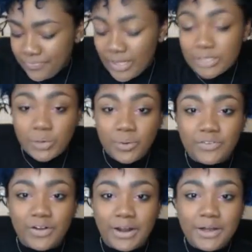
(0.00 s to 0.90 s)
don't want to
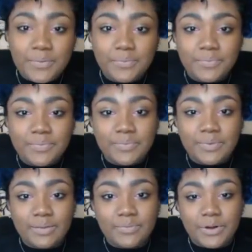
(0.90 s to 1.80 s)
fuck it up.
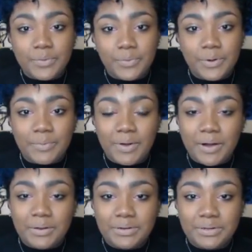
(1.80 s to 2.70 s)
I'm very worried
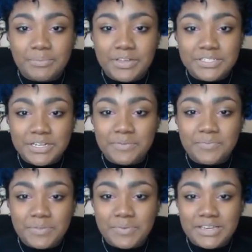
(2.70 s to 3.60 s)
about messing up
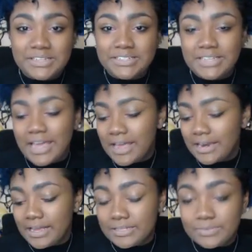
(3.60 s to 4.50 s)
the piece, and
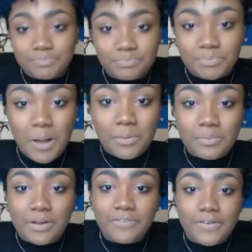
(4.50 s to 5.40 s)
it's probably
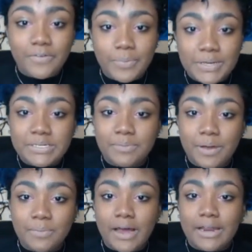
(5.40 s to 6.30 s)
my favorite piece on my
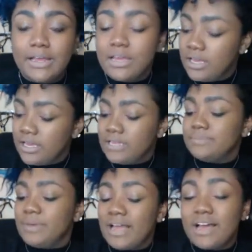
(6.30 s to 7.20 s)
body. It's
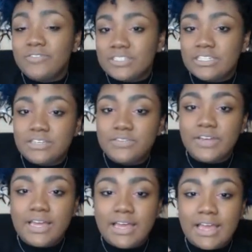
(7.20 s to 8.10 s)
my half sleeve,
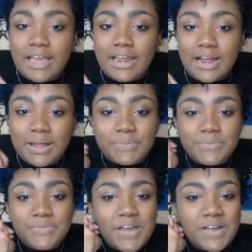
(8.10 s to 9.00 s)
and I am
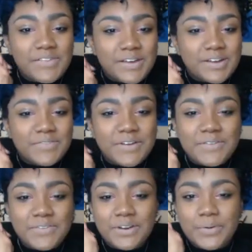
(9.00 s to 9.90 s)
very, very, very,
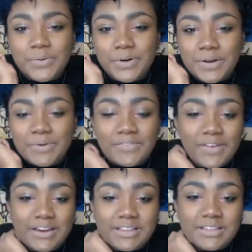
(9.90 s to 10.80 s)
very worried about
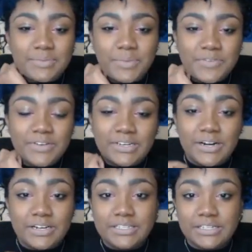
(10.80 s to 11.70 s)
finding the perfect
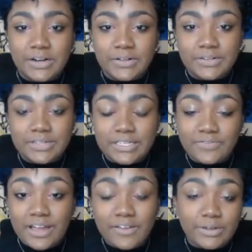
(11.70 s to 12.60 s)
artist to color this if I
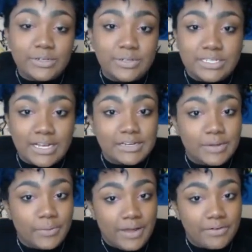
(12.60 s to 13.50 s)
ever do decide to
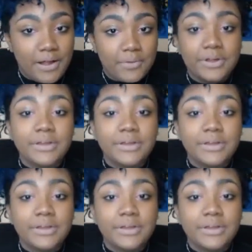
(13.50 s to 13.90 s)
go that route.